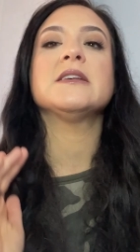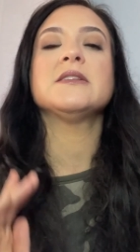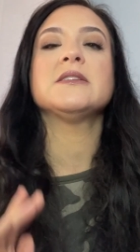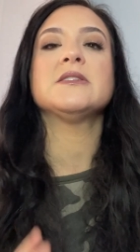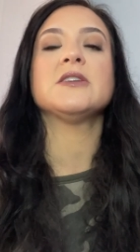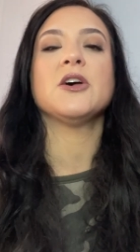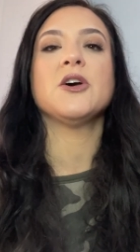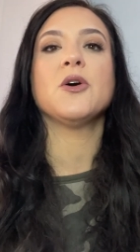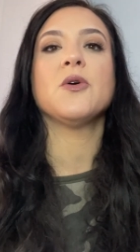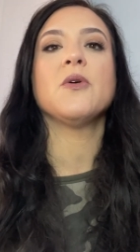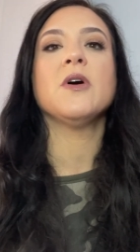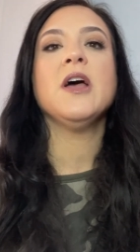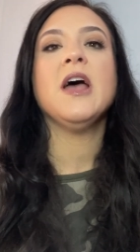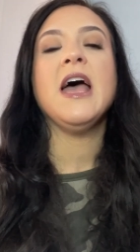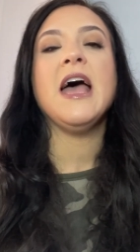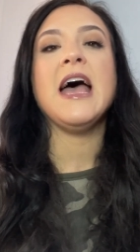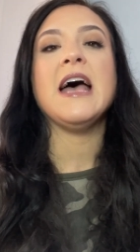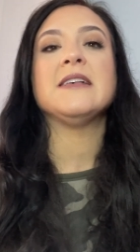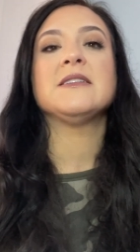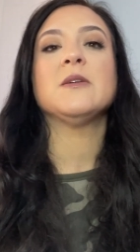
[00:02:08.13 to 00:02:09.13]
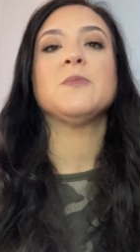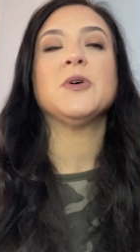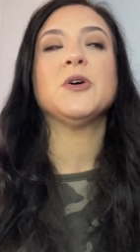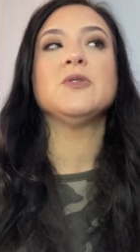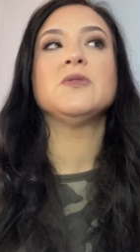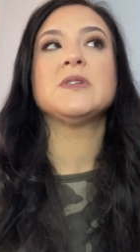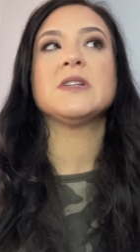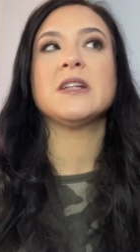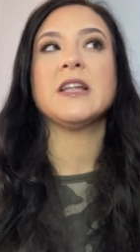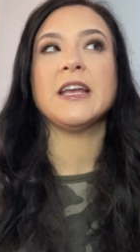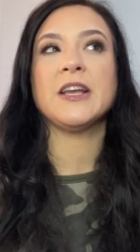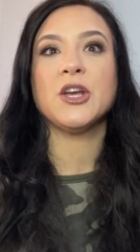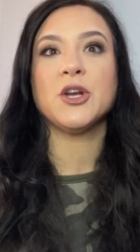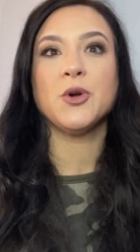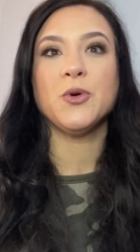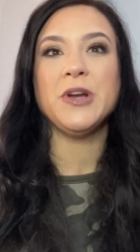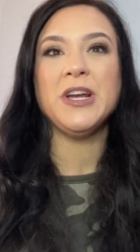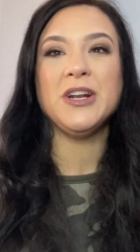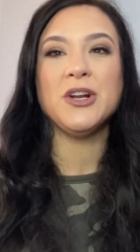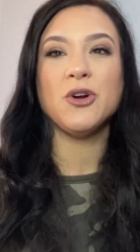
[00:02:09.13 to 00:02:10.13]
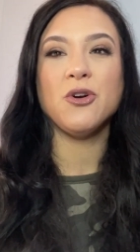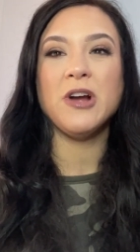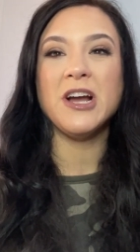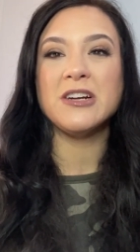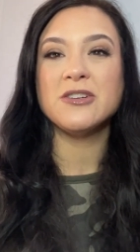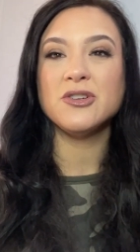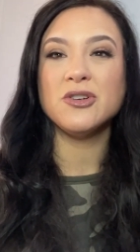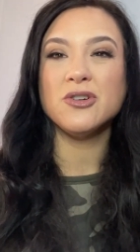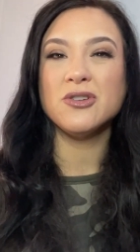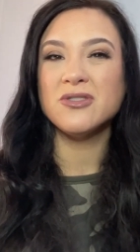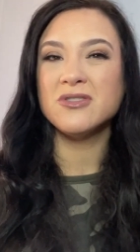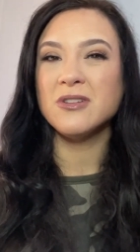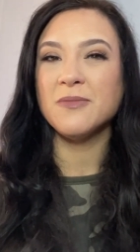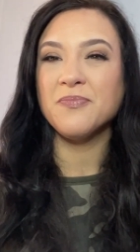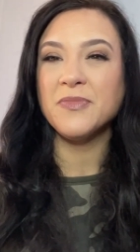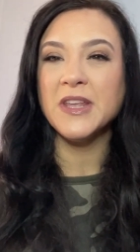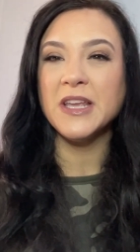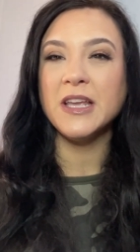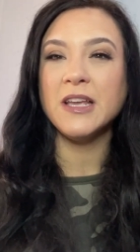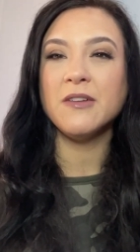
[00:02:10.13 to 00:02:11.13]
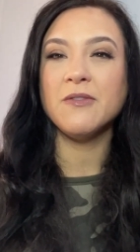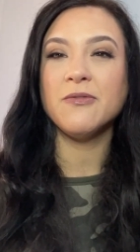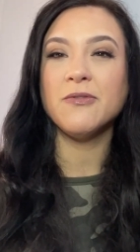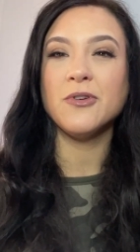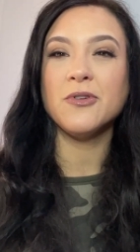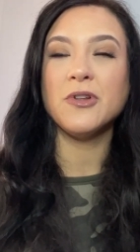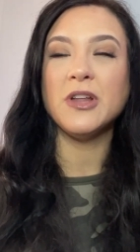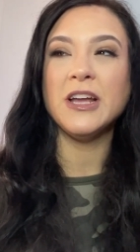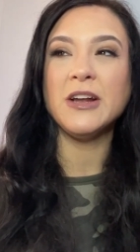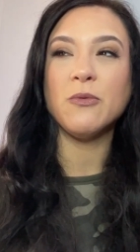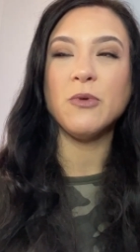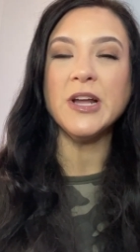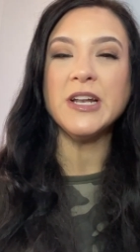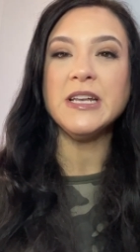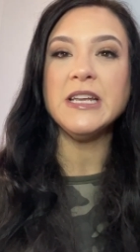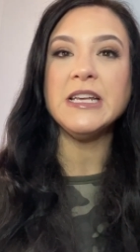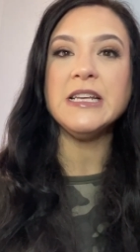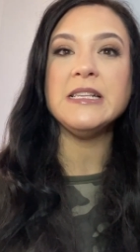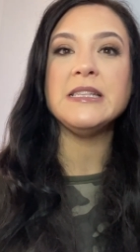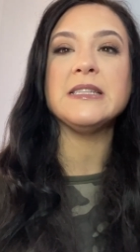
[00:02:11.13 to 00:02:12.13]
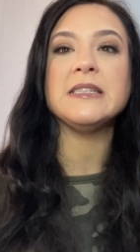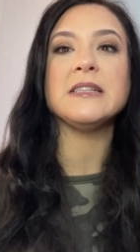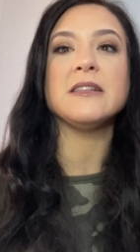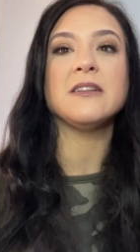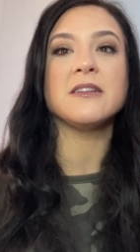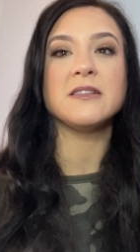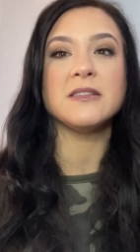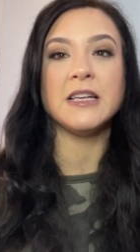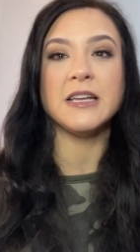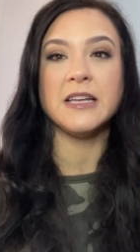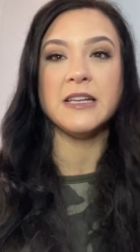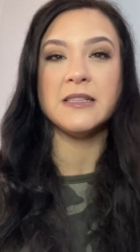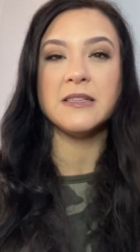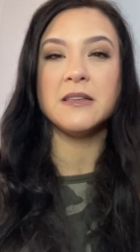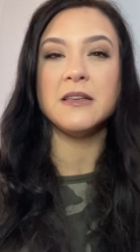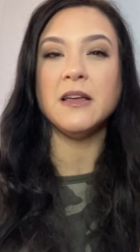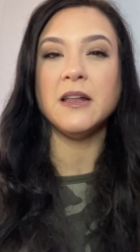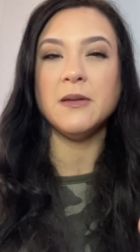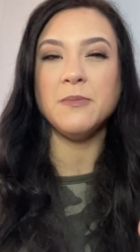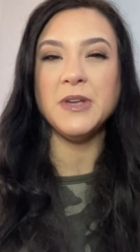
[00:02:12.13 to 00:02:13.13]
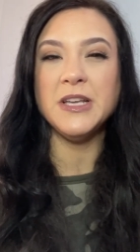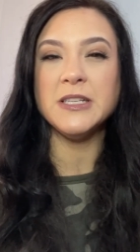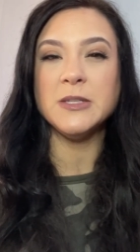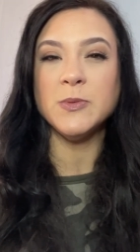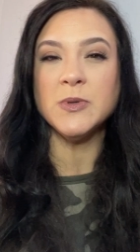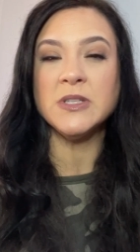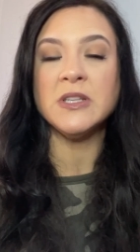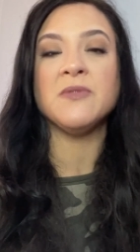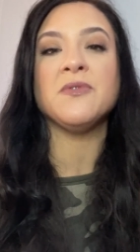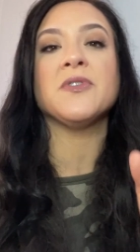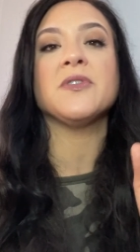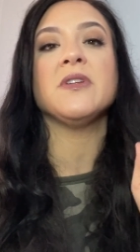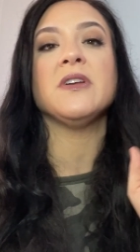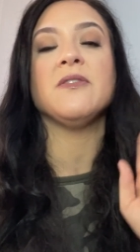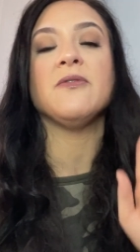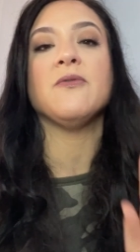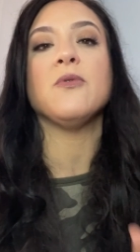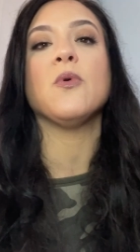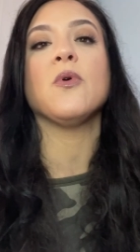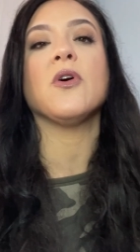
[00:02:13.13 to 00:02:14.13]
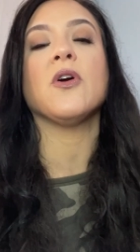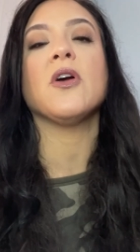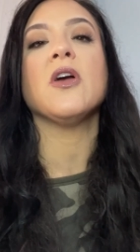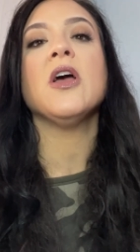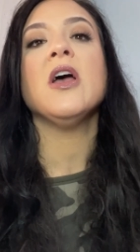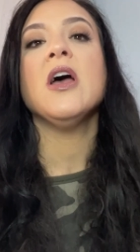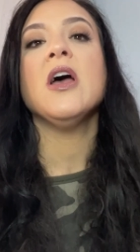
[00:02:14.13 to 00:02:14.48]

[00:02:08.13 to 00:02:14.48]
So as opposed to like a green corrector or something for like redness, looks like it's going to be specifically for